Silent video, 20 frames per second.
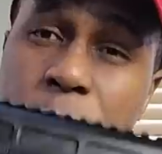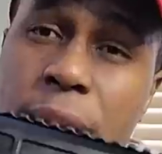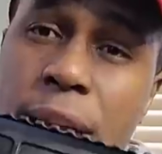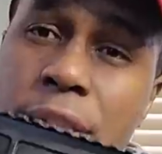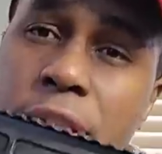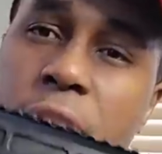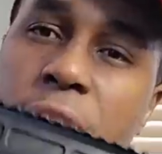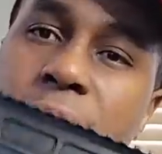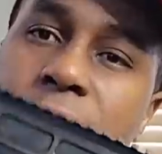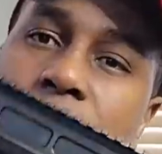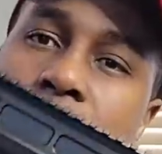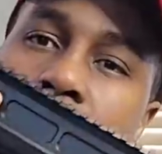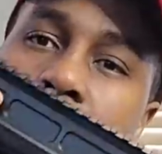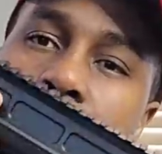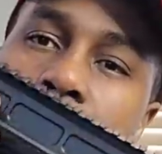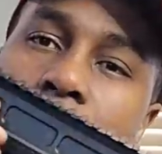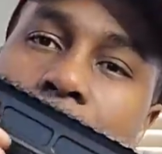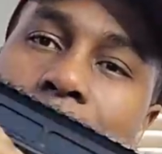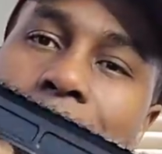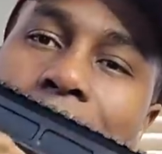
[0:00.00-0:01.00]
because y'all seen
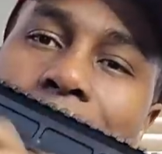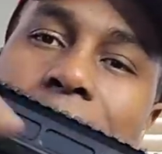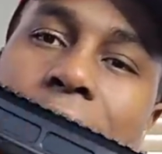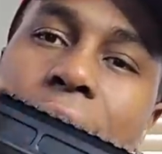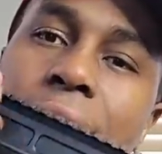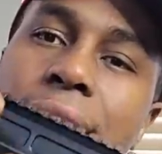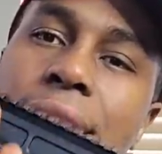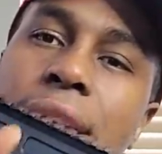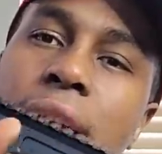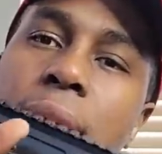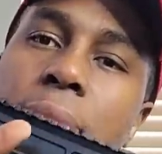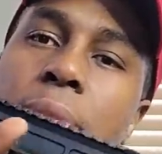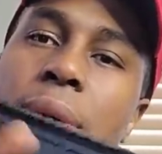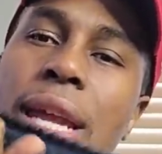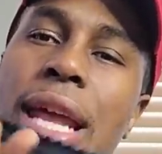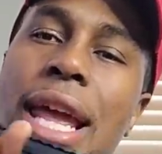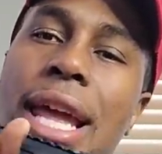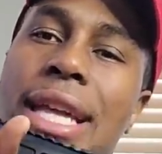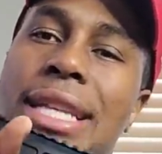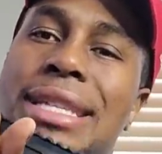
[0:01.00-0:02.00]
it, it does come with
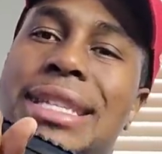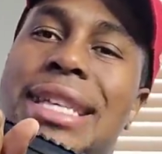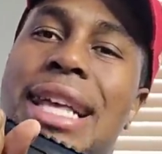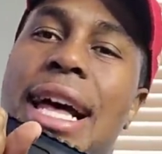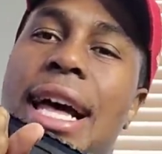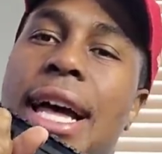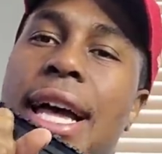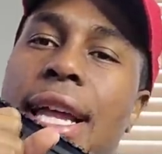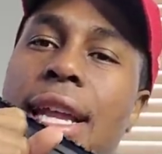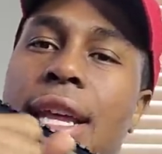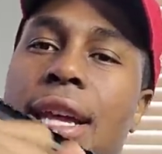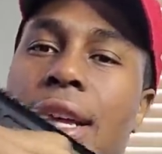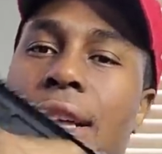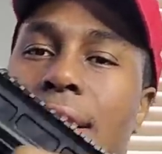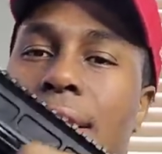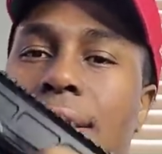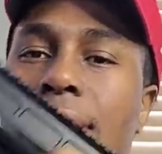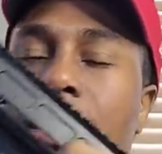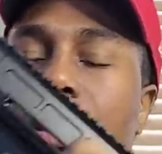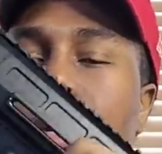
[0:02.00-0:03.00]
a side
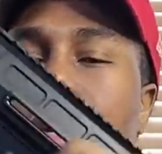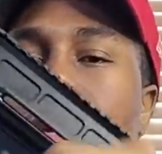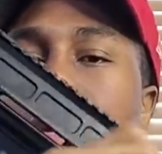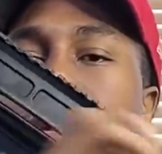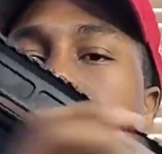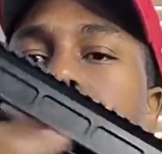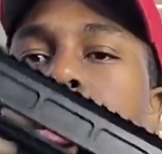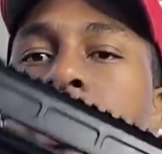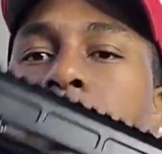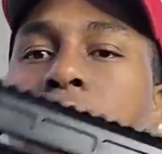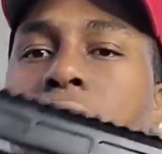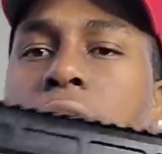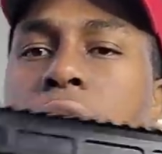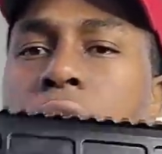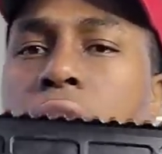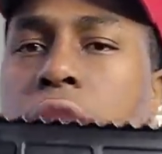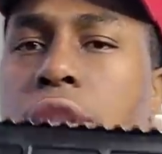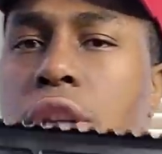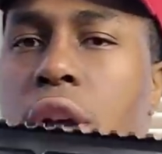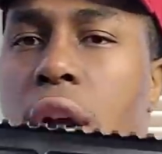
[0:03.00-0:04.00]

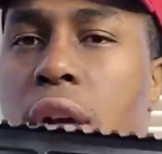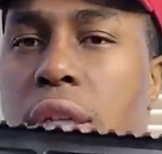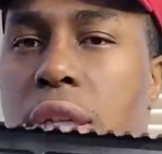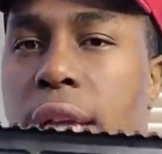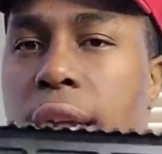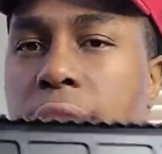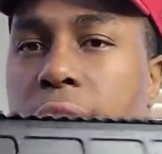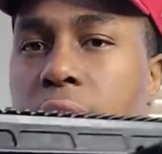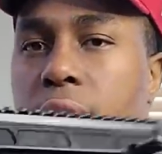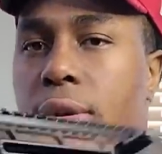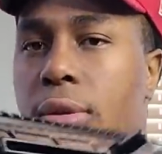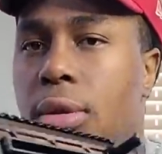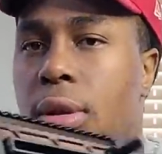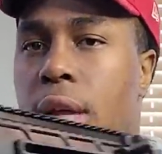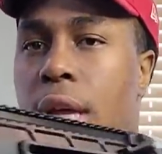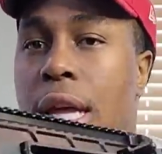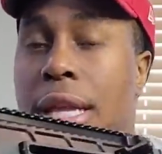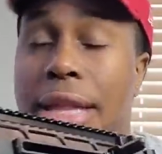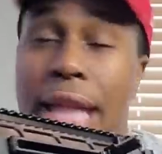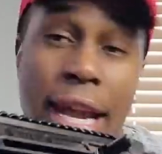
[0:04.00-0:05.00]
charging handle
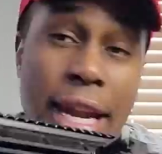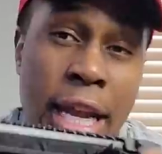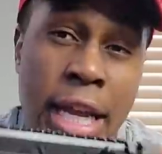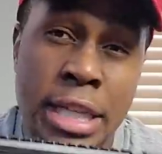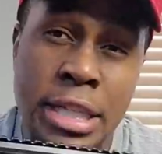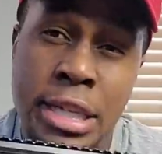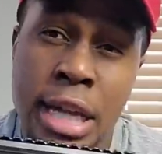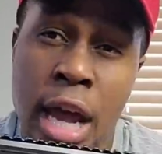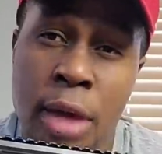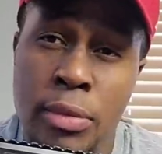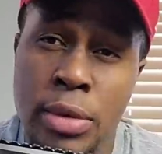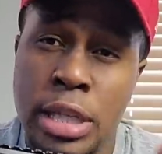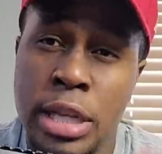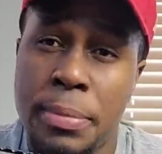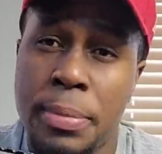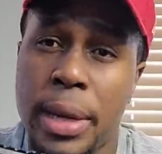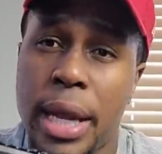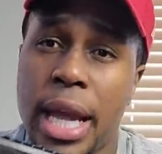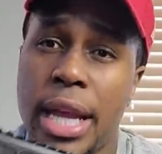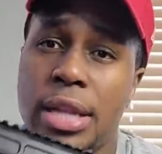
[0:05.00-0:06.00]
that is
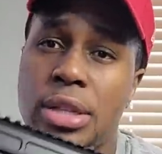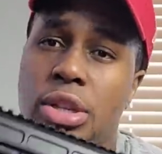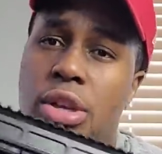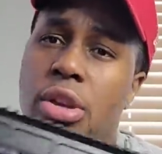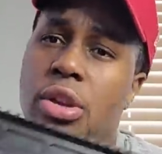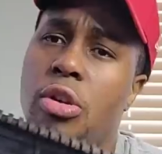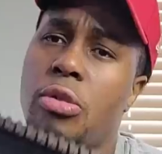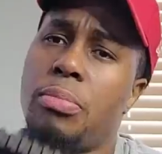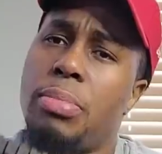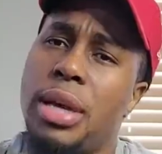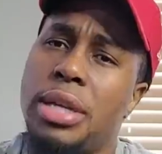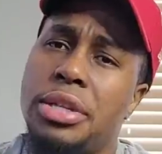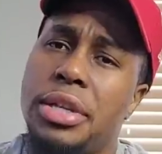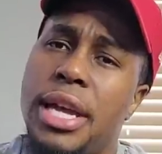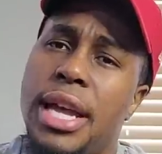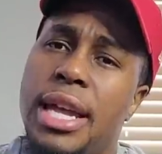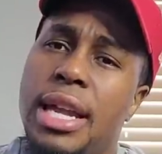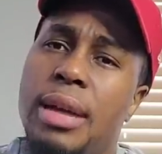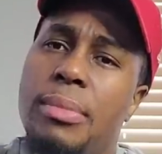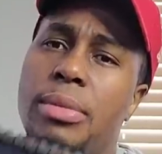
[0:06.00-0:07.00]
non-reciprocating, so you don't bust your
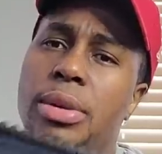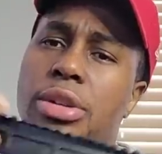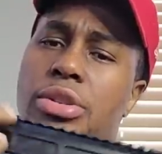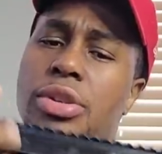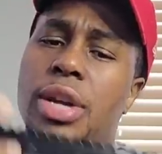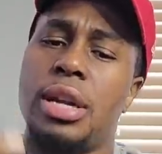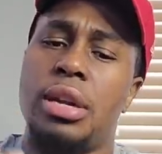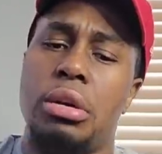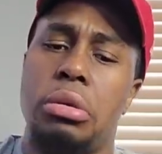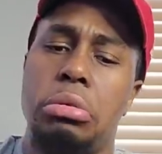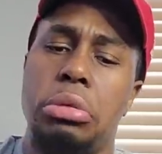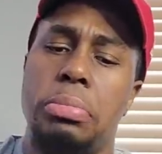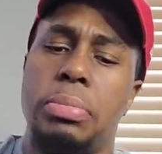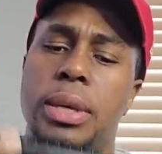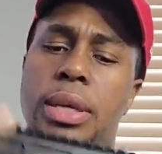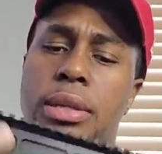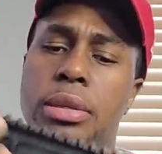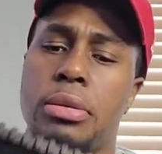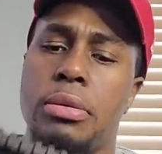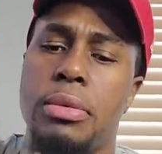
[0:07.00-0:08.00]
hand up when you're trying to hold the
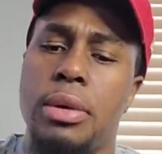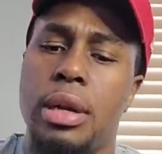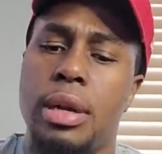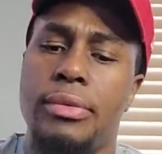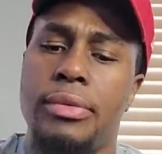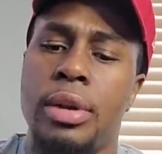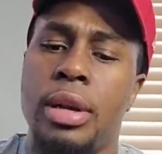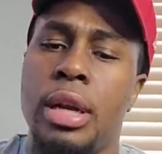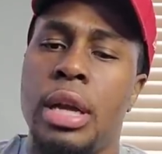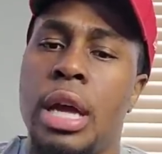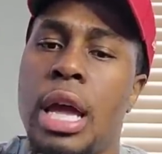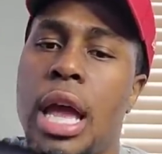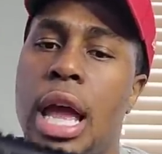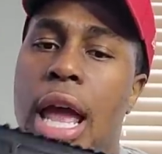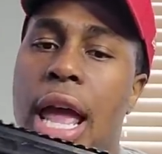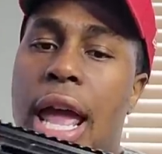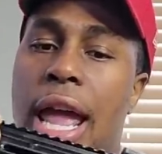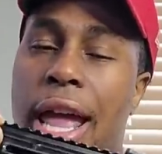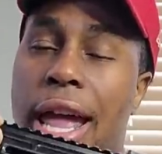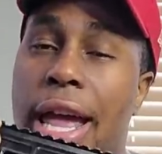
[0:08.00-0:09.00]
pistol or whatever.
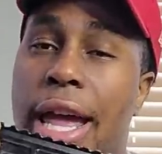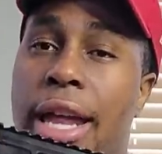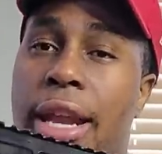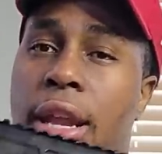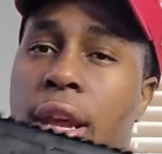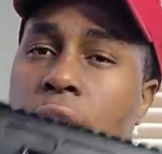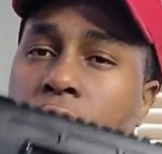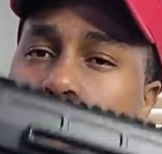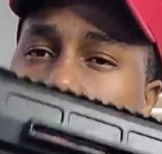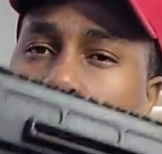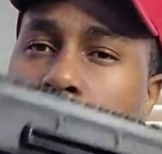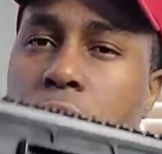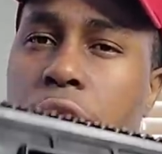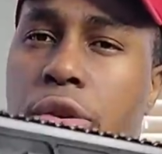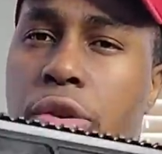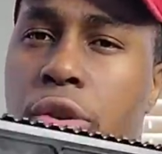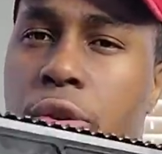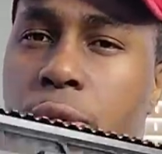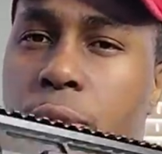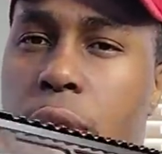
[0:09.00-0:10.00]
And when you
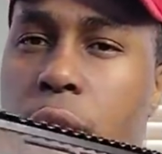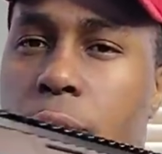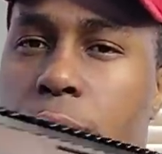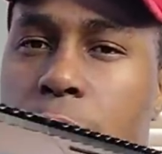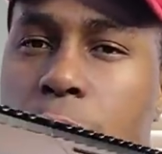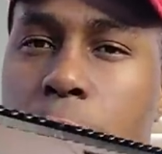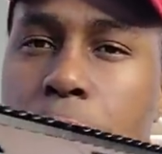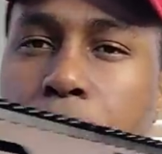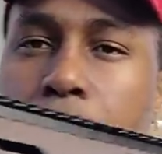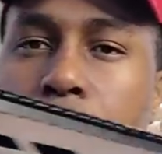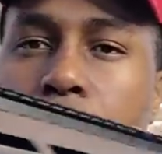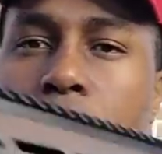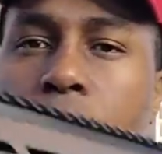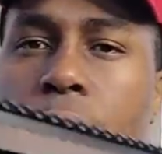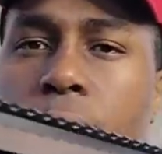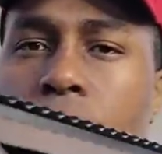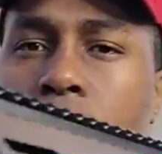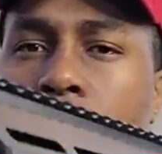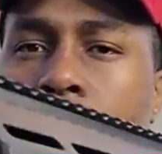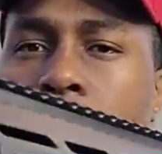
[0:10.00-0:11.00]
do close the
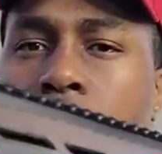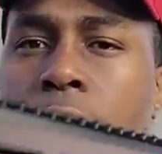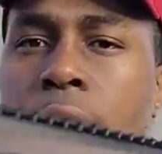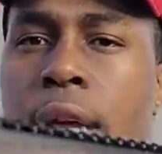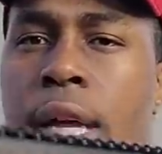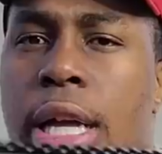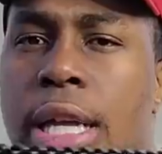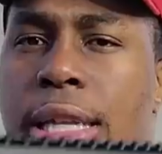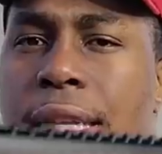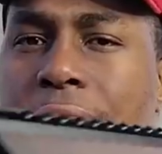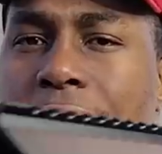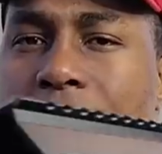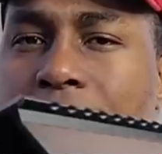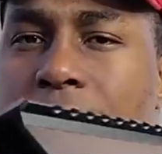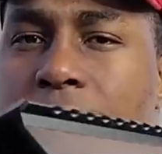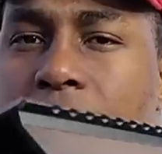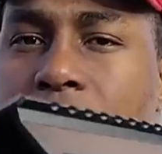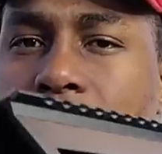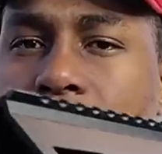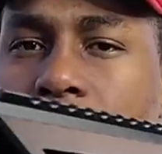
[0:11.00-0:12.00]
bolt, that
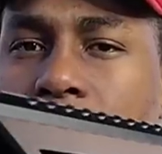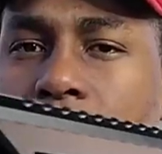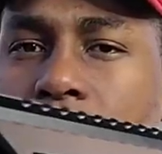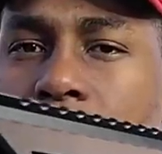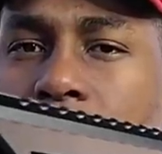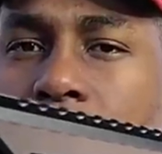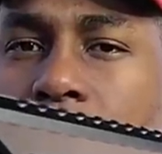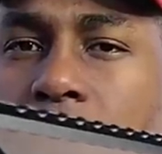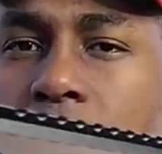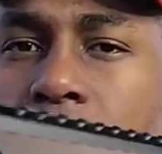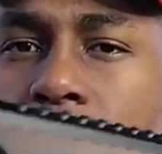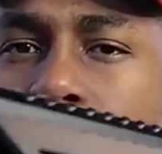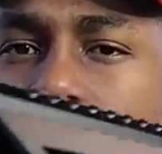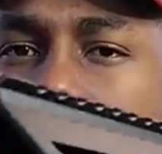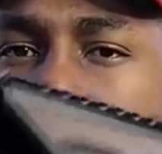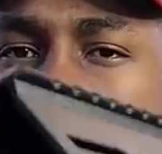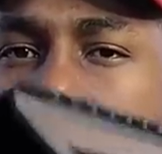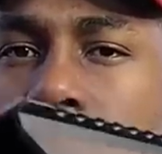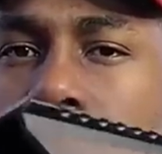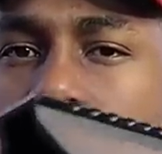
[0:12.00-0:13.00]
side charging handle
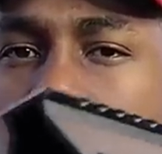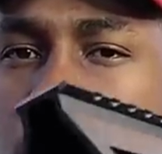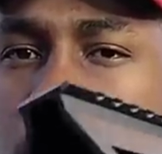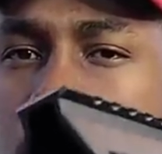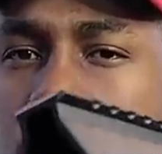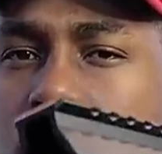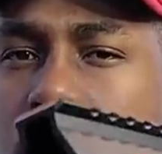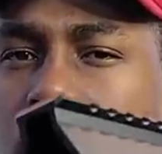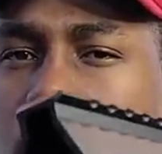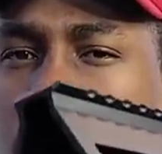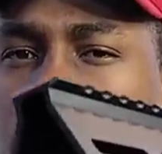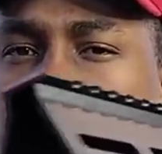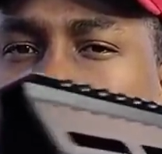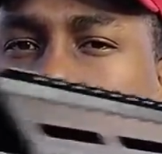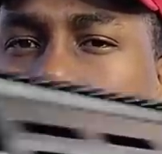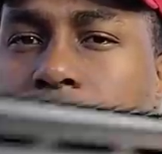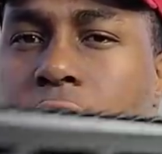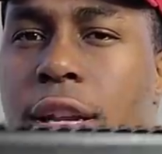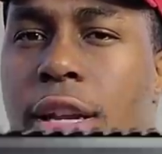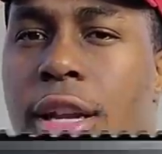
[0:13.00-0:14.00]
goes
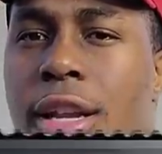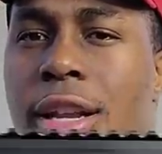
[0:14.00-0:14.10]
down.